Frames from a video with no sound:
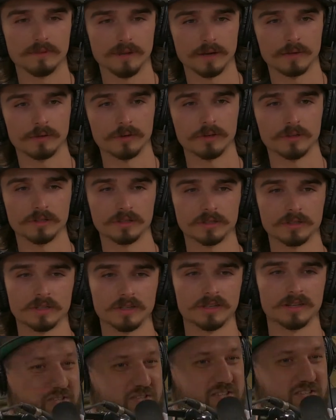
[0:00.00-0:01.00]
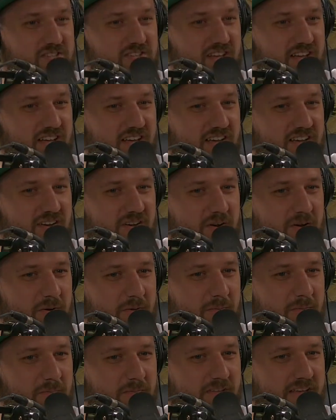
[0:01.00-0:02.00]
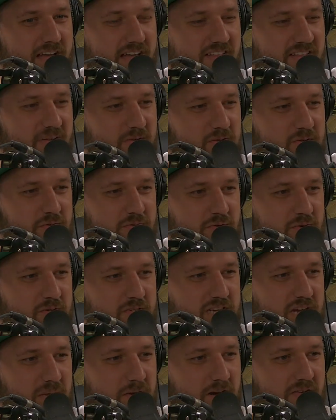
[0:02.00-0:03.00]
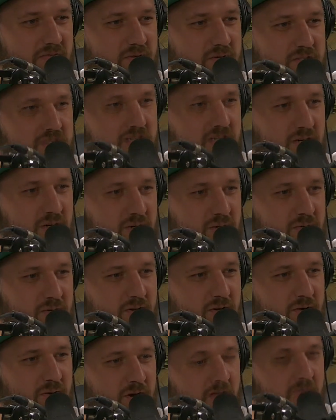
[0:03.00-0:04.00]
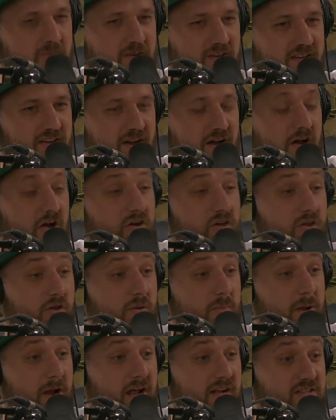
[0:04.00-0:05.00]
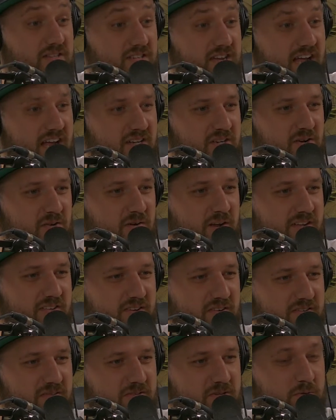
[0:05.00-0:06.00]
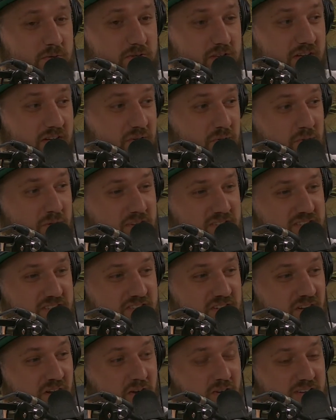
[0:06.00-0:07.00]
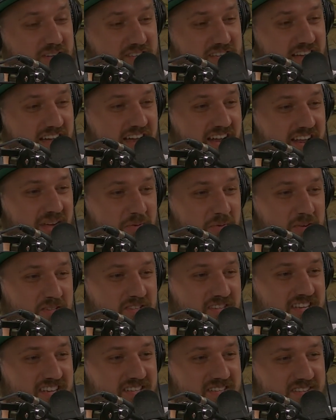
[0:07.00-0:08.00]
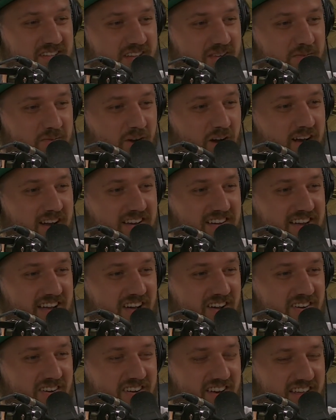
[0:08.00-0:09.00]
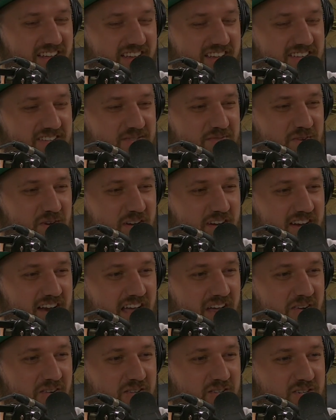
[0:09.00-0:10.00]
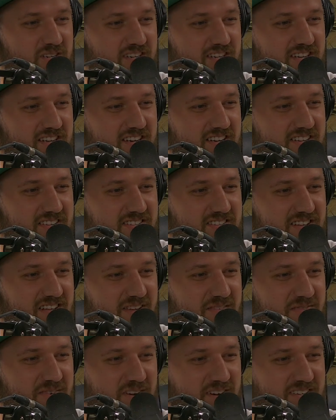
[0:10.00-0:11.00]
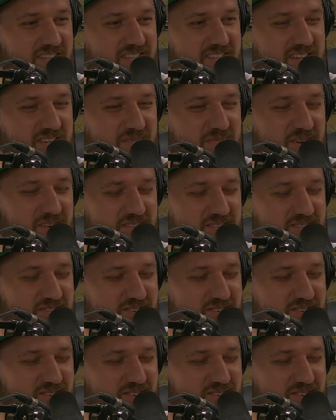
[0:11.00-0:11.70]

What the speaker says: it was just like, I think that was the first time I'd ever seen you. You know what I mean? Or you'd been on stage, you know what I mean? So it was like cool to see. He's like, oh, he's got like once he gets like writing down like his fucking energy and his like fucking stage presence